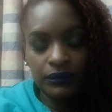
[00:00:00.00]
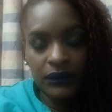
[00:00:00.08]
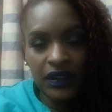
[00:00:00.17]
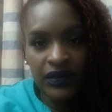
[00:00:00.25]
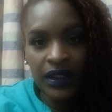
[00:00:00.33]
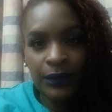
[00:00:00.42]

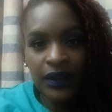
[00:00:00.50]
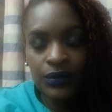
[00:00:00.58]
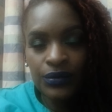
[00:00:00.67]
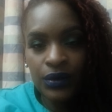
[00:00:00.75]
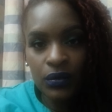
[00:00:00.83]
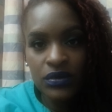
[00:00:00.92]
if anyone
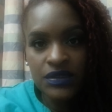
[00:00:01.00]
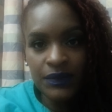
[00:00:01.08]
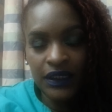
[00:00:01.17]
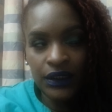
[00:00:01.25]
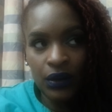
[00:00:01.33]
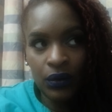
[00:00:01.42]
who knows
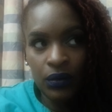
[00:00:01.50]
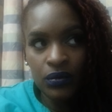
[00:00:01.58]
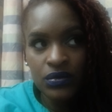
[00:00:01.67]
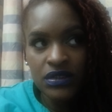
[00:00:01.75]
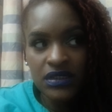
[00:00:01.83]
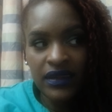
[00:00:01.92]
me
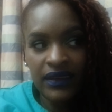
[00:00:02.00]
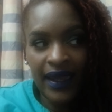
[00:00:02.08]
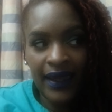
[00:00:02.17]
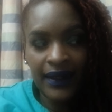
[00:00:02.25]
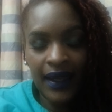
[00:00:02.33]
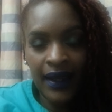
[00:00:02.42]
knows
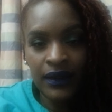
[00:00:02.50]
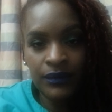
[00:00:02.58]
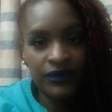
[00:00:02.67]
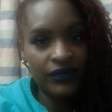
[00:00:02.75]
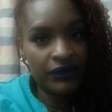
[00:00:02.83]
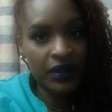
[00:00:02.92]
that I
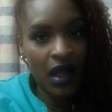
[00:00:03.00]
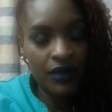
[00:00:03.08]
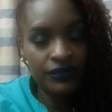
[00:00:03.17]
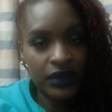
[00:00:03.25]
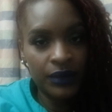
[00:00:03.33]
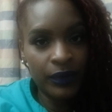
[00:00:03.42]
am a very
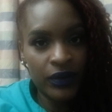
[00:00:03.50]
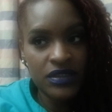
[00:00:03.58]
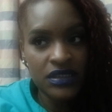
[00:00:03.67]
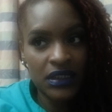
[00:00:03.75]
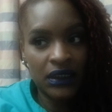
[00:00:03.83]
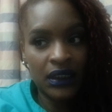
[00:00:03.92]
confident
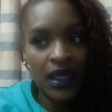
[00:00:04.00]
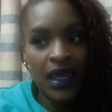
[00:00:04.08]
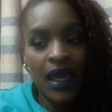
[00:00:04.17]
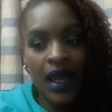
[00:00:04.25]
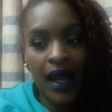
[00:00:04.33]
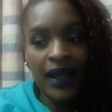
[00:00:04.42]
person,
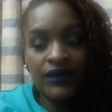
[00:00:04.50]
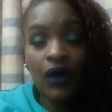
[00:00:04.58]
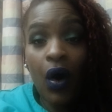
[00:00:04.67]
I have